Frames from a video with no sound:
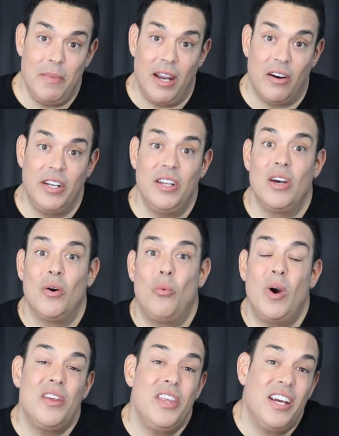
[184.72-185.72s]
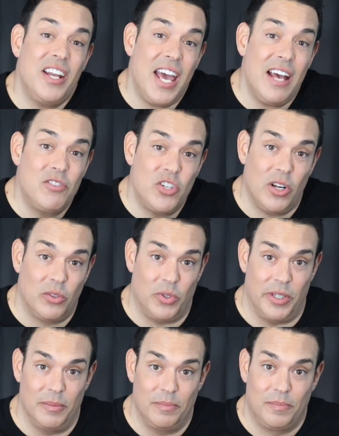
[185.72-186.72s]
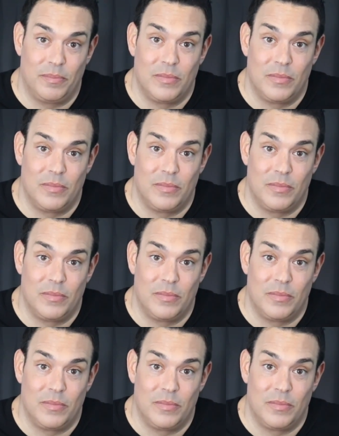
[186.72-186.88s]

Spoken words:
married, when are they going to have children?